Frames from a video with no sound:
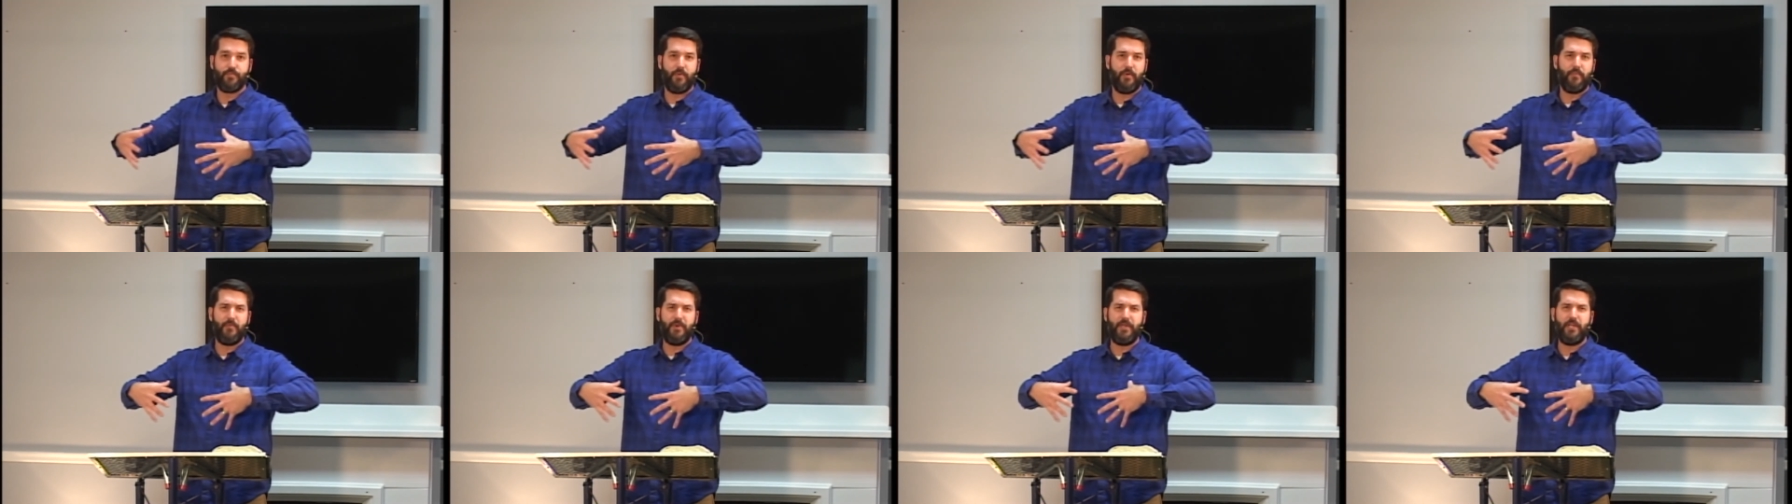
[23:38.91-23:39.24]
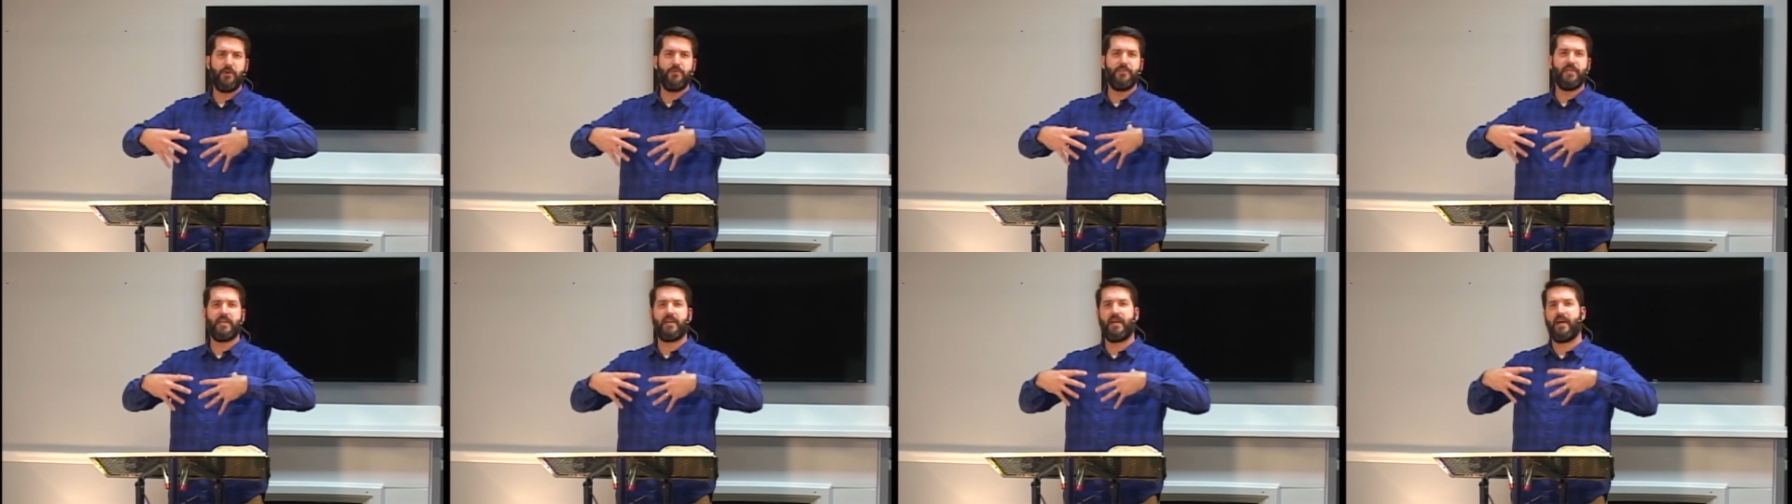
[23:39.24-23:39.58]
but we
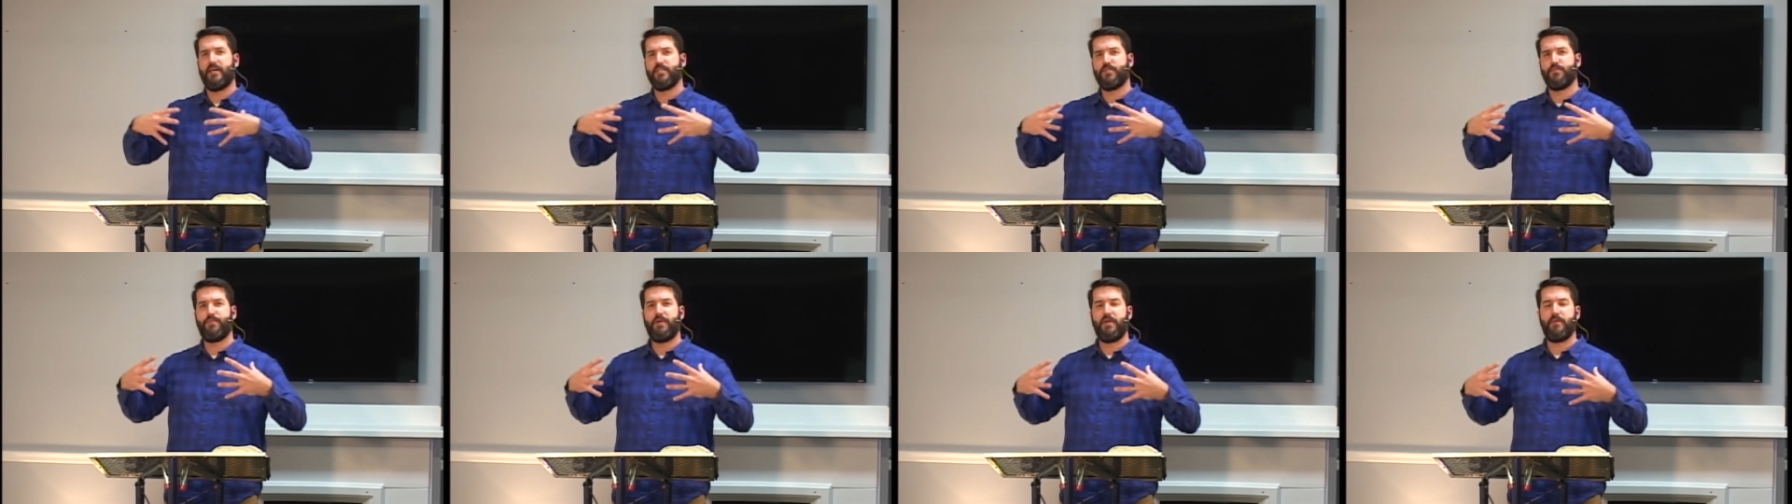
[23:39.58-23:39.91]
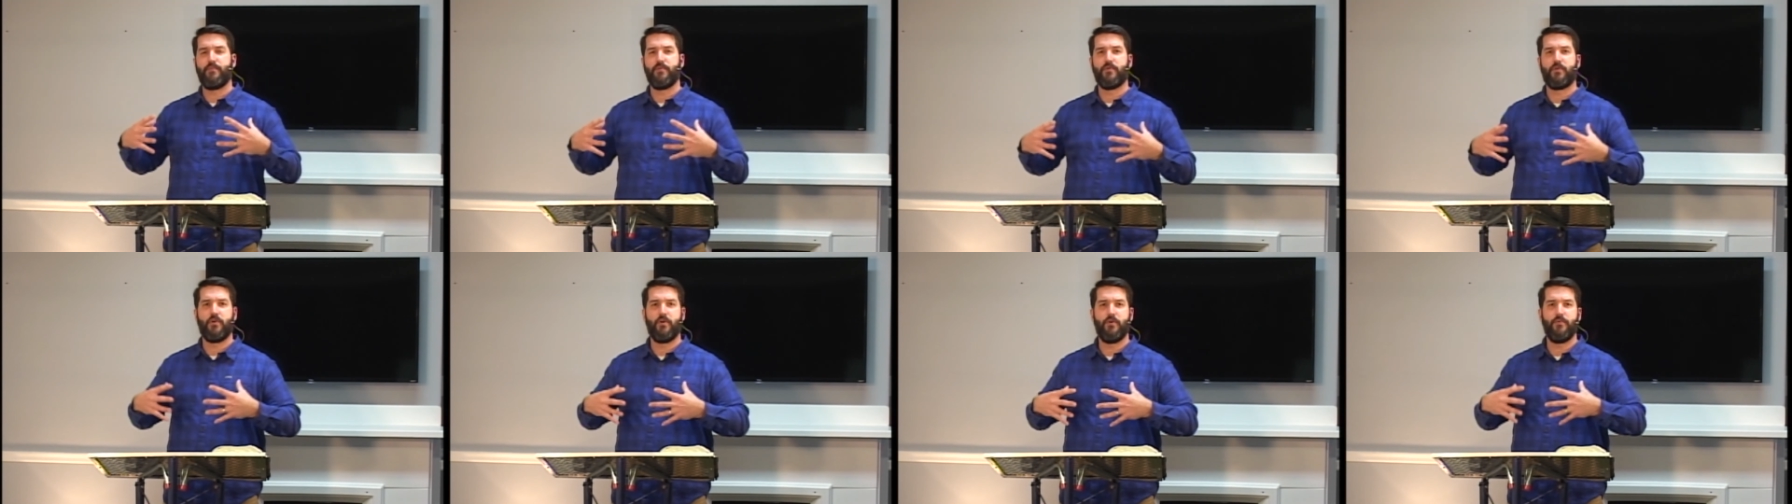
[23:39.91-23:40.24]
know that God's
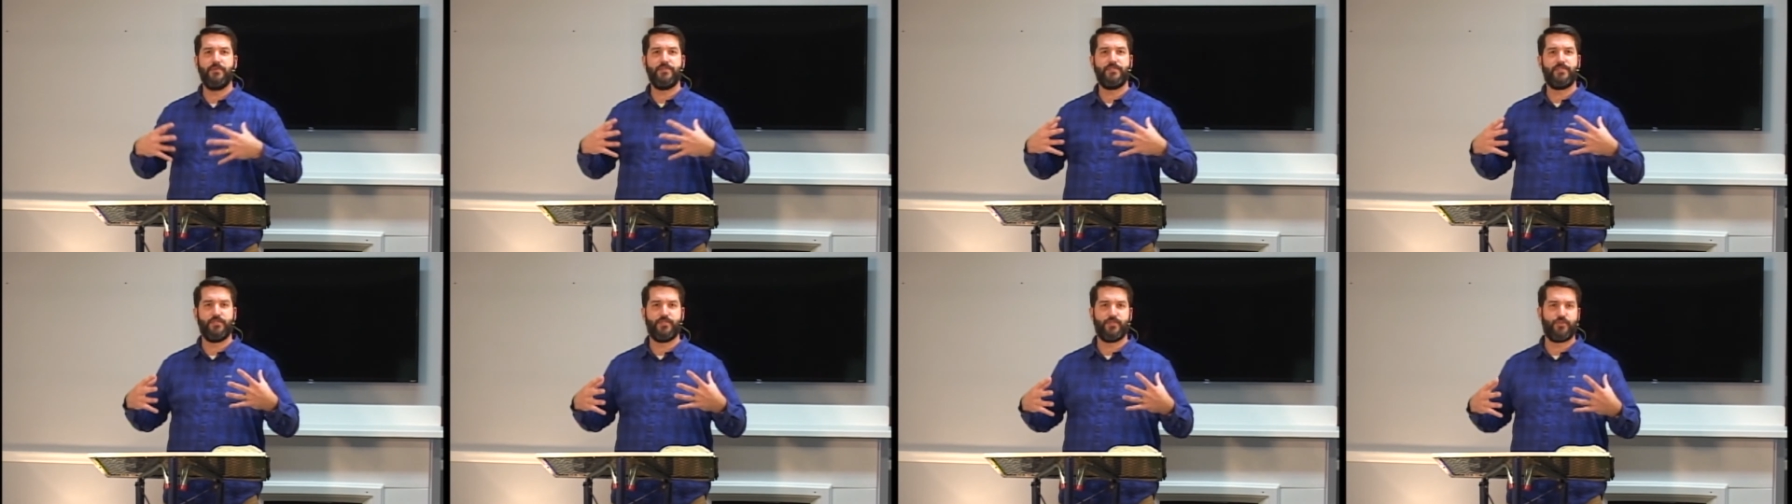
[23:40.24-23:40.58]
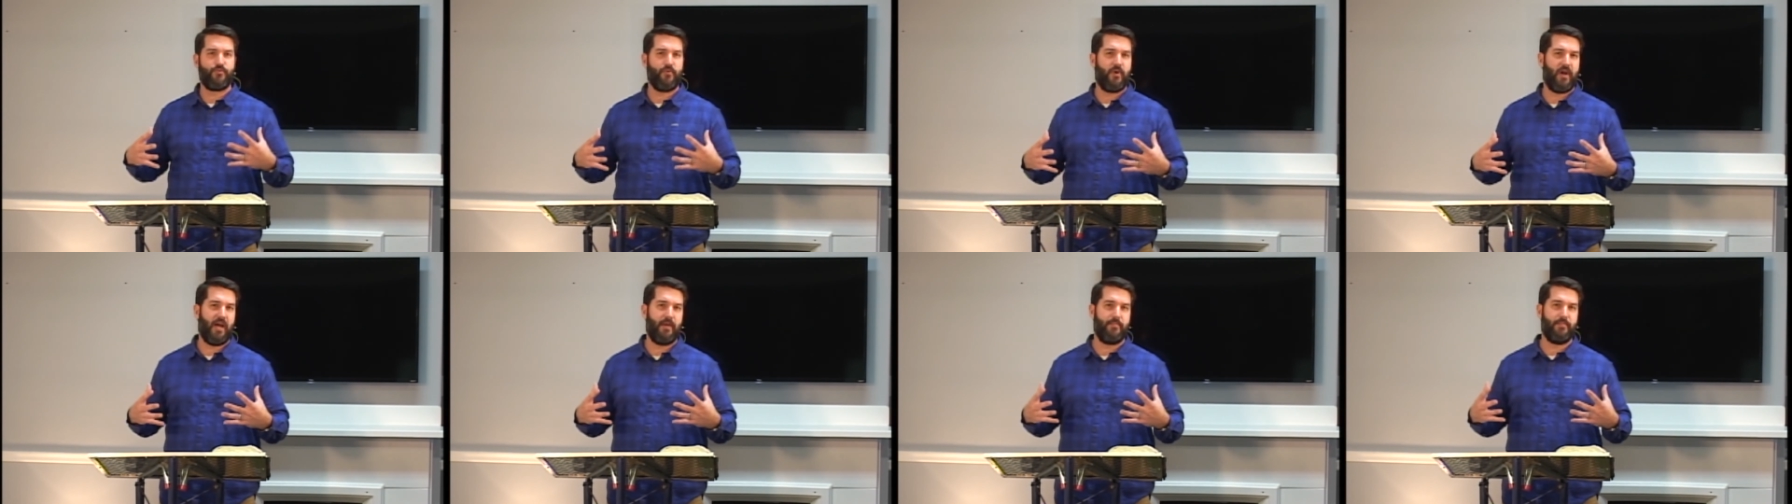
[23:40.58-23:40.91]
people are always
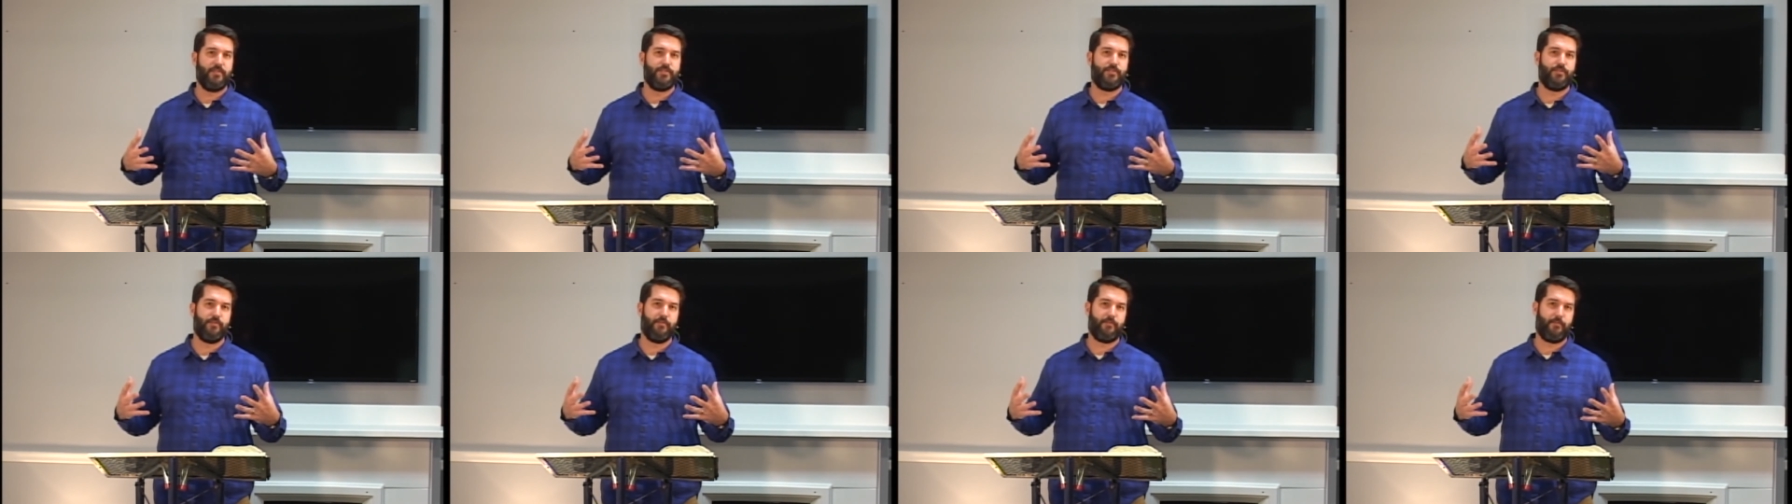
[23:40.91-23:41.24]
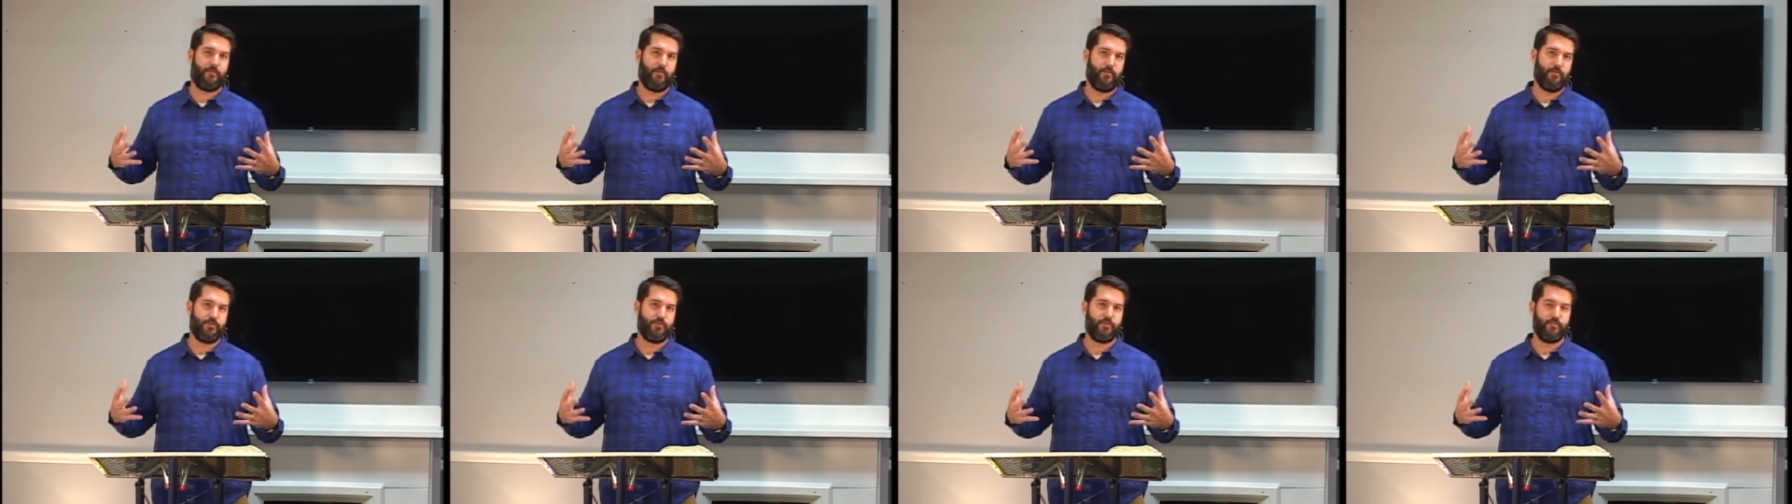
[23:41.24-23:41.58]
described as the
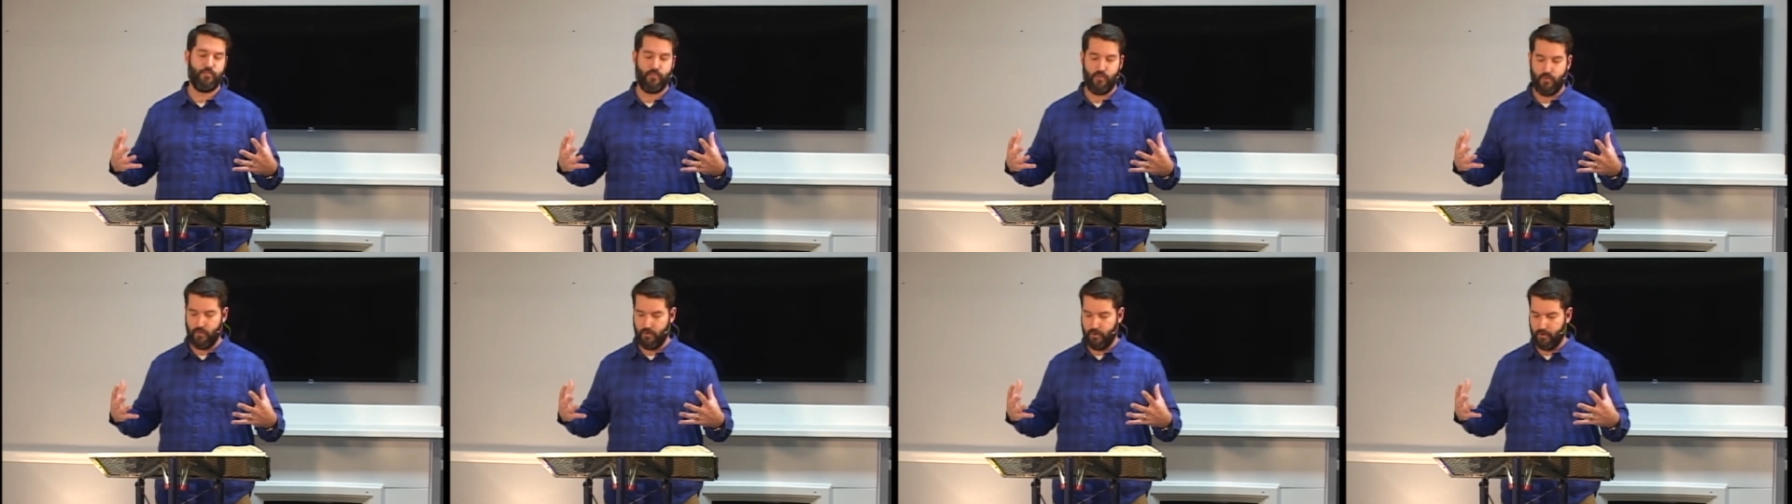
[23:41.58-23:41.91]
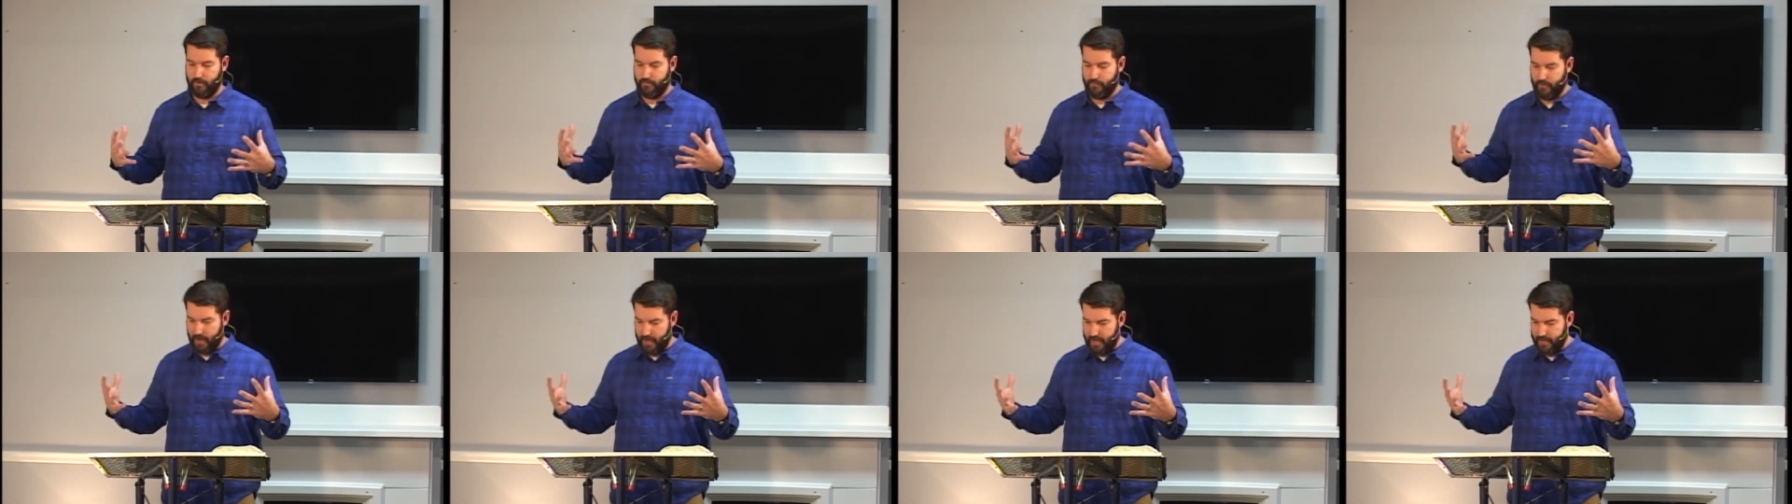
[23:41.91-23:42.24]

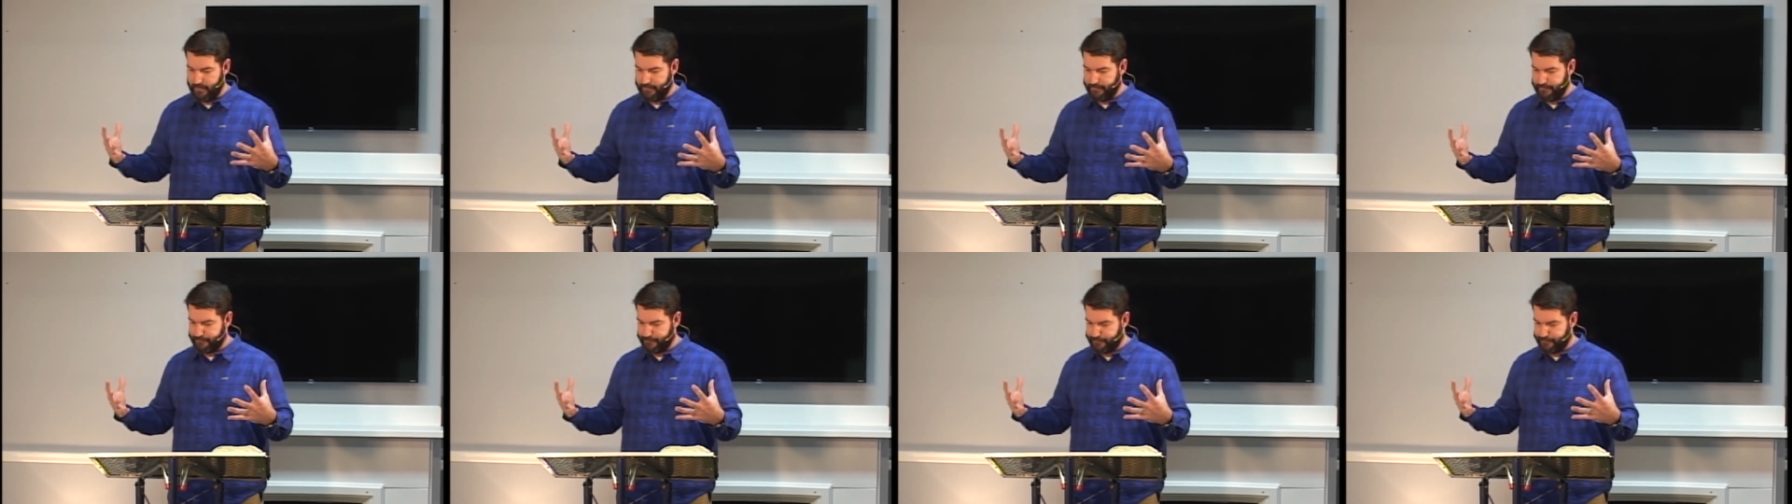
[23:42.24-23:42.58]
firstborn, right?